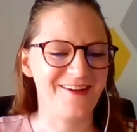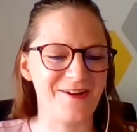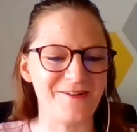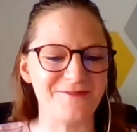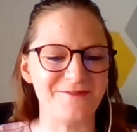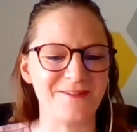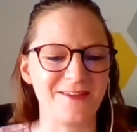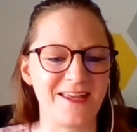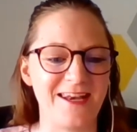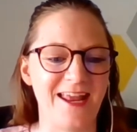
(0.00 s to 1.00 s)
of
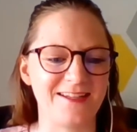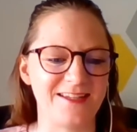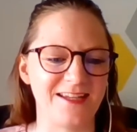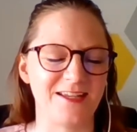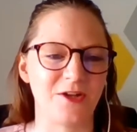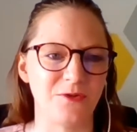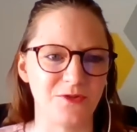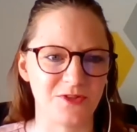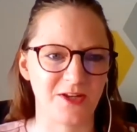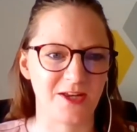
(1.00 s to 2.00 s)
connecting
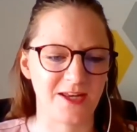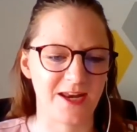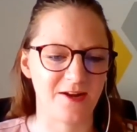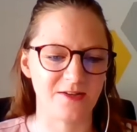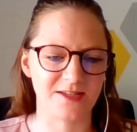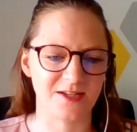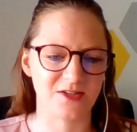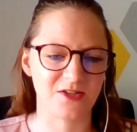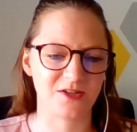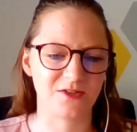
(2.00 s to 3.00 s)
culture and
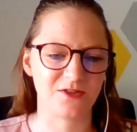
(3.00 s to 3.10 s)
heritage